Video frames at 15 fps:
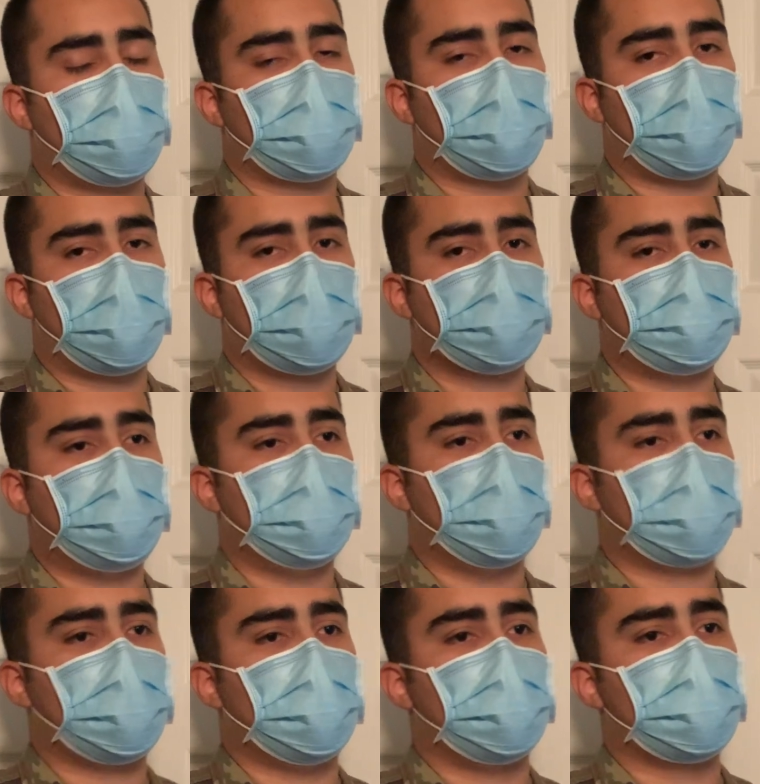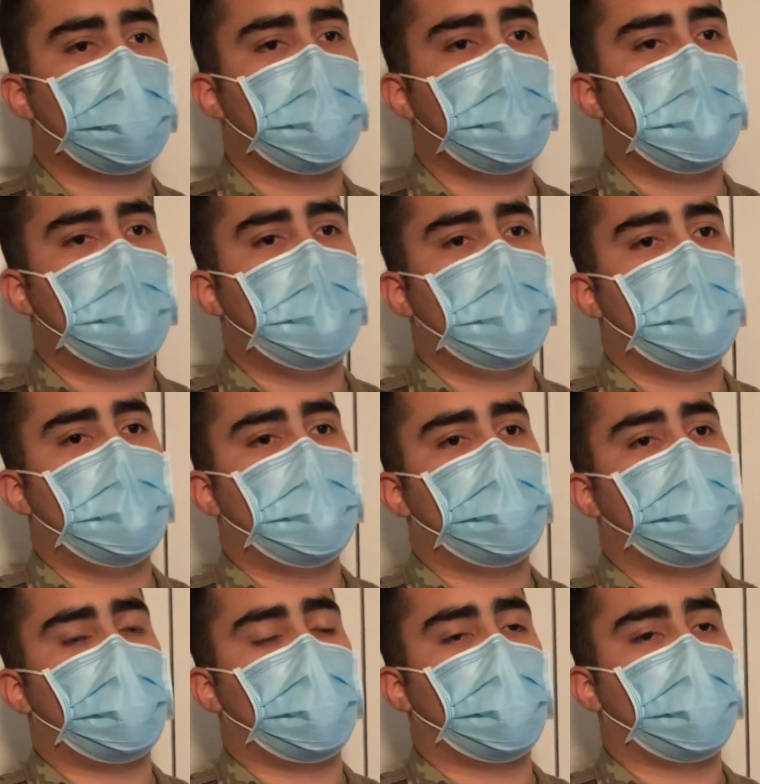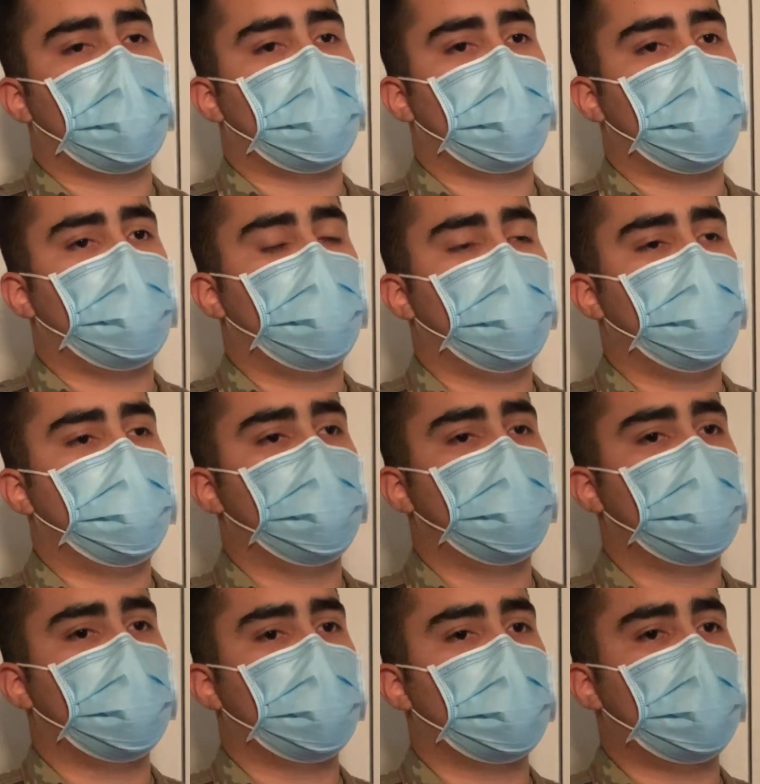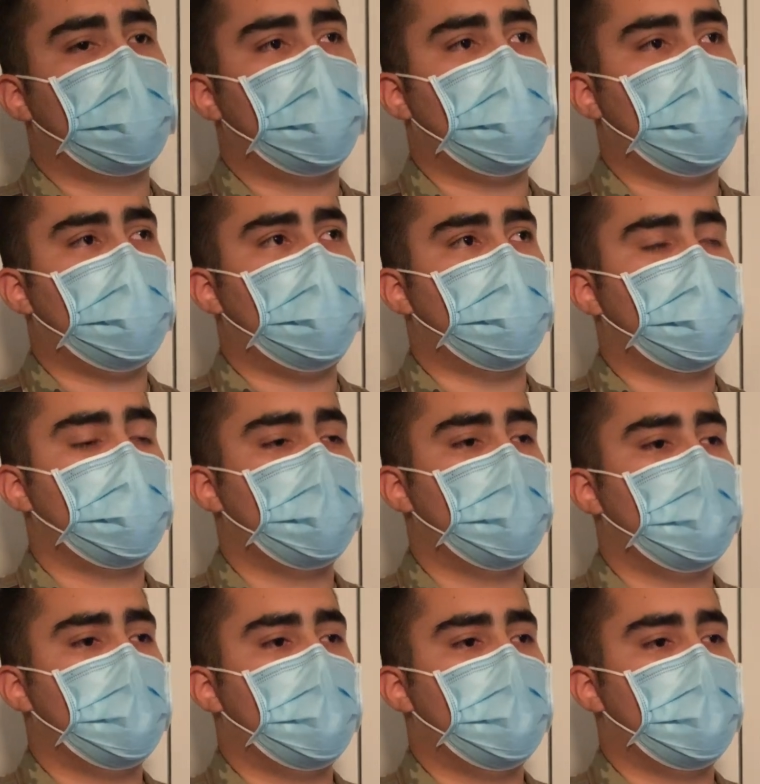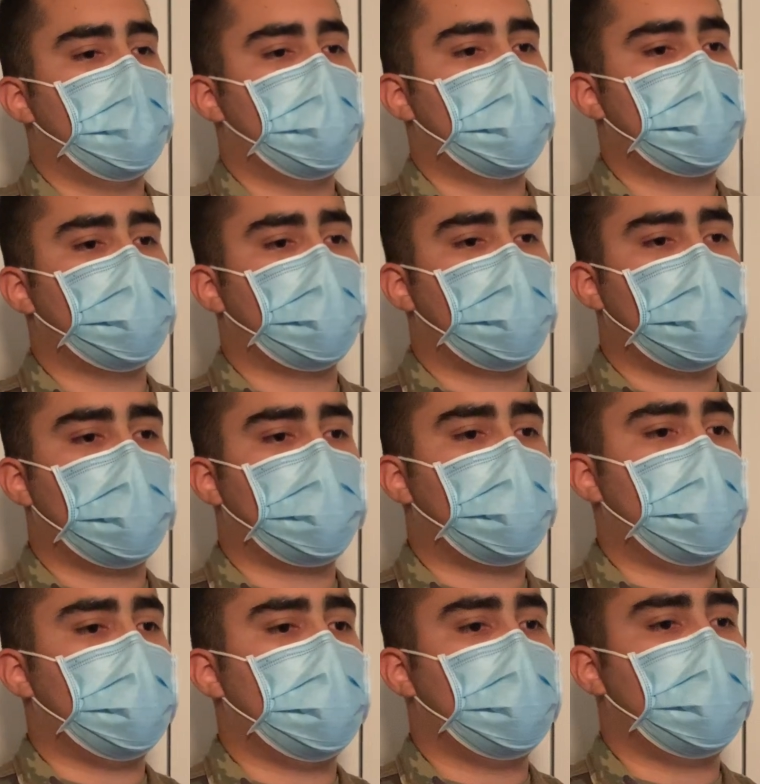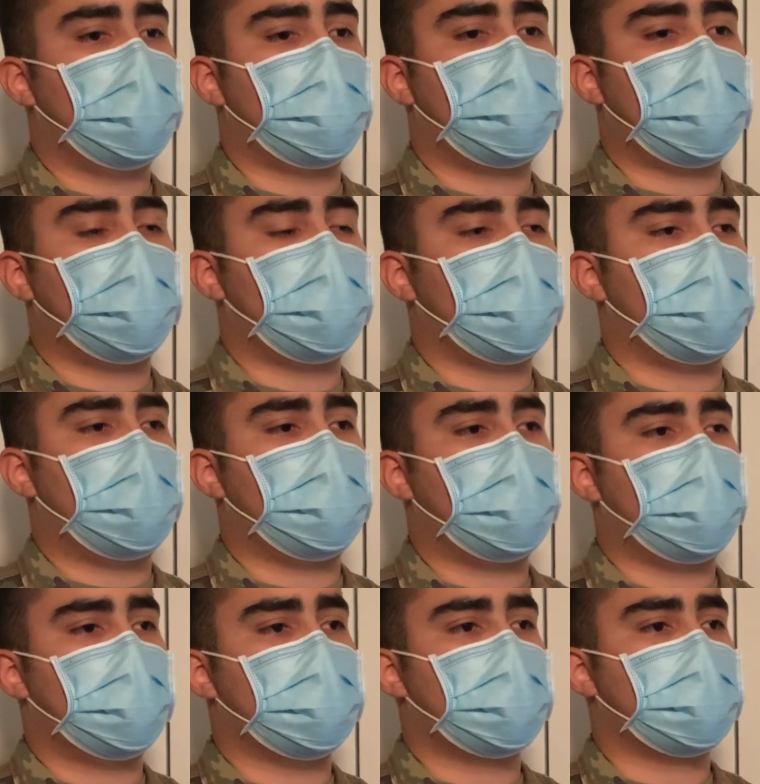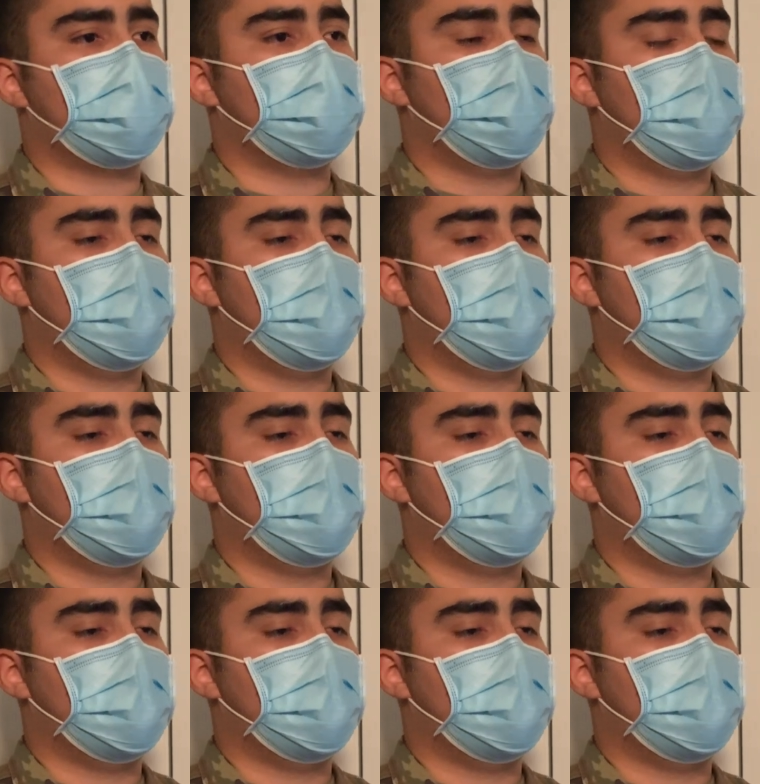would always be looking for the majority opinion. If there's